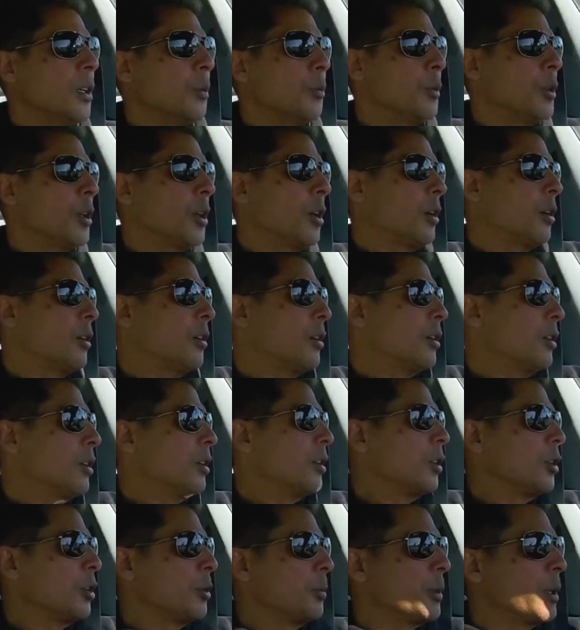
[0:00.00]
we are
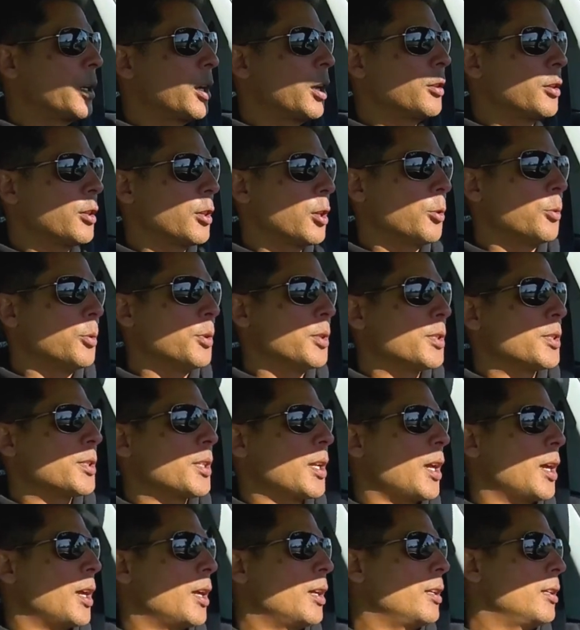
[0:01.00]
a little bit on the lower
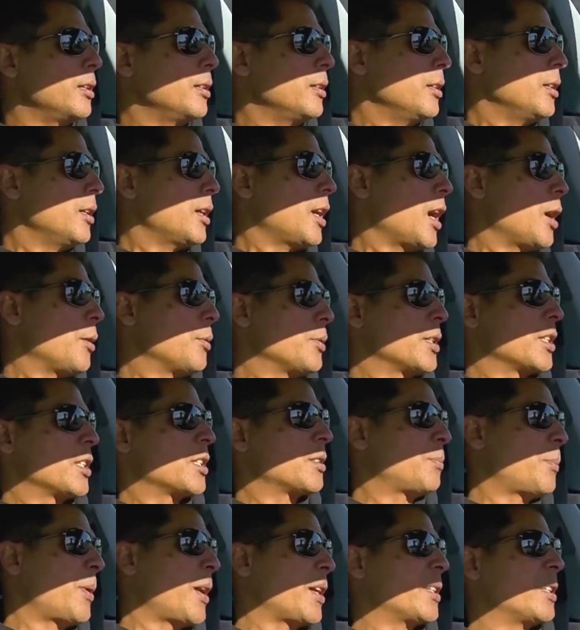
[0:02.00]
side. I was
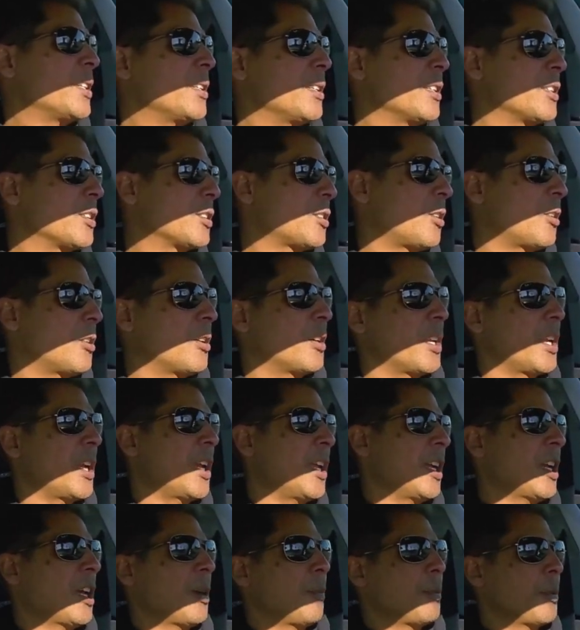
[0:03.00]
expecting this car to
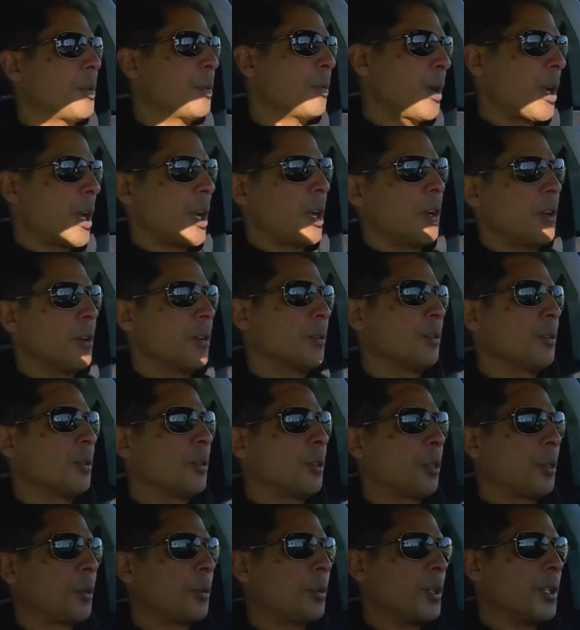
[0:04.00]
end up around
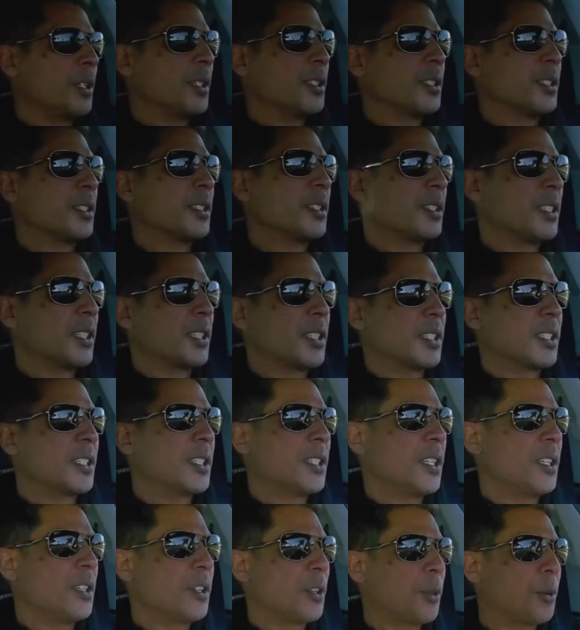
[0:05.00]

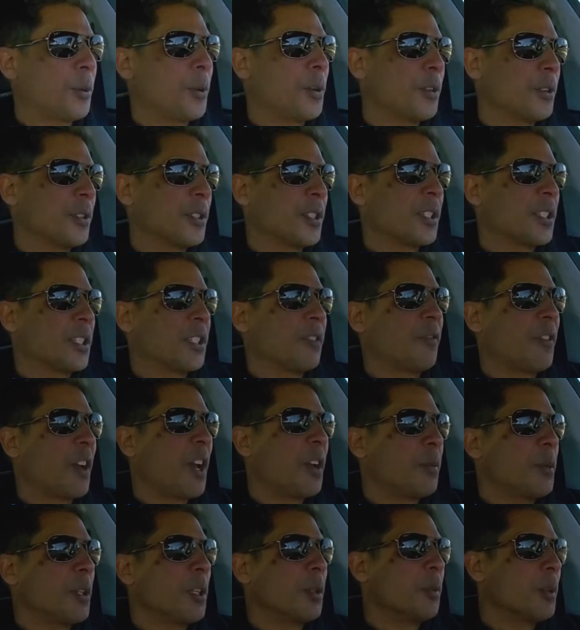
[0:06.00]
360 to
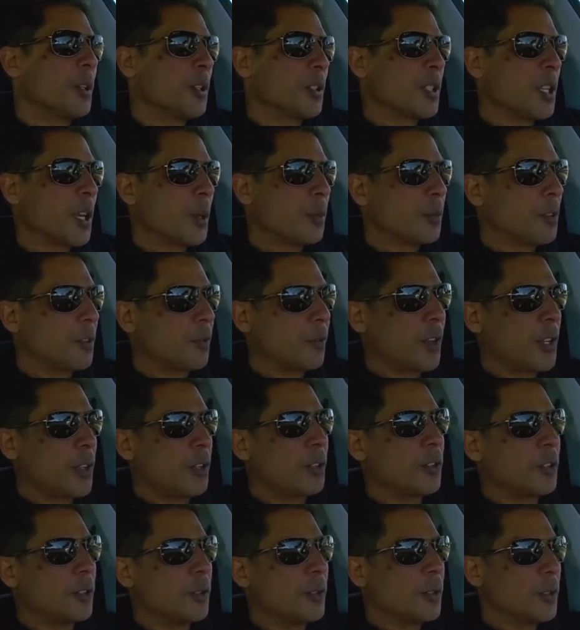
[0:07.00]
365 millimeters hub to
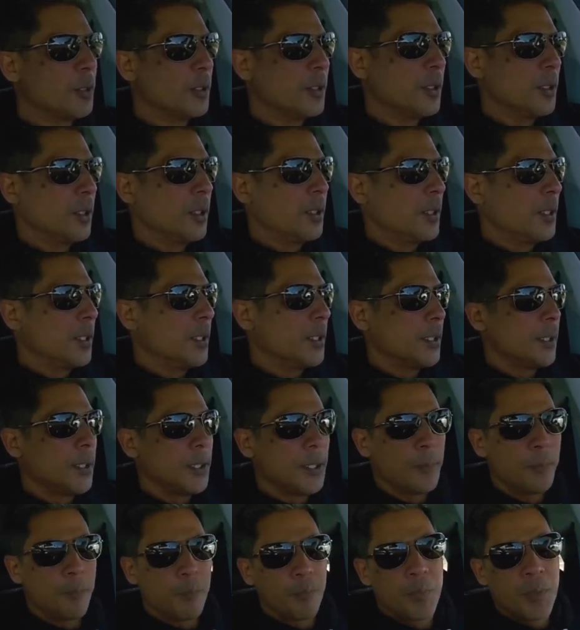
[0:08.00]
fender.
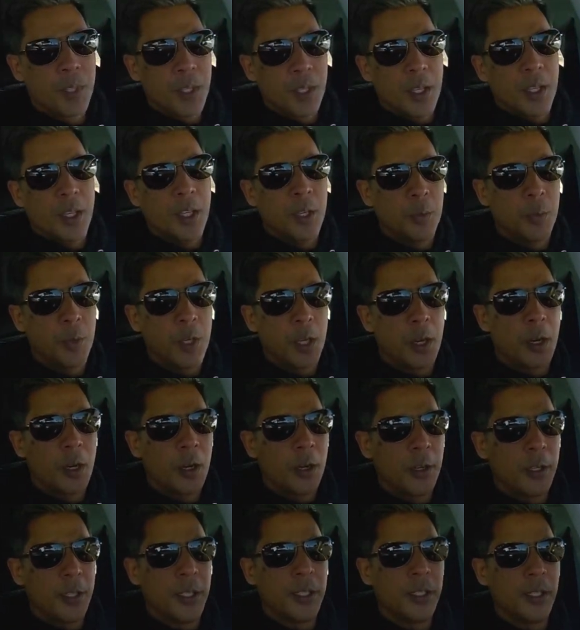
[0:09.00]
And we
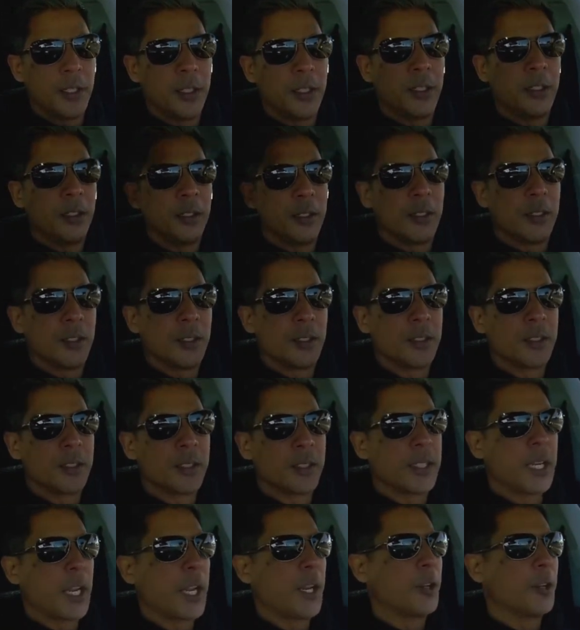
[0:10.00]
are in
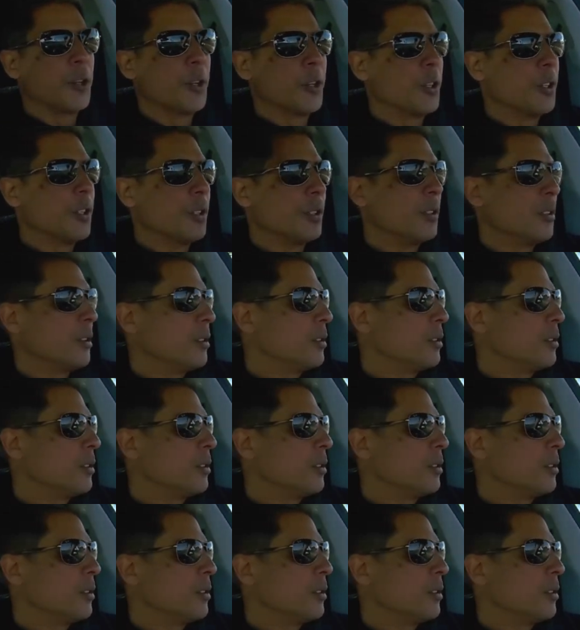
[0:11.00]
standard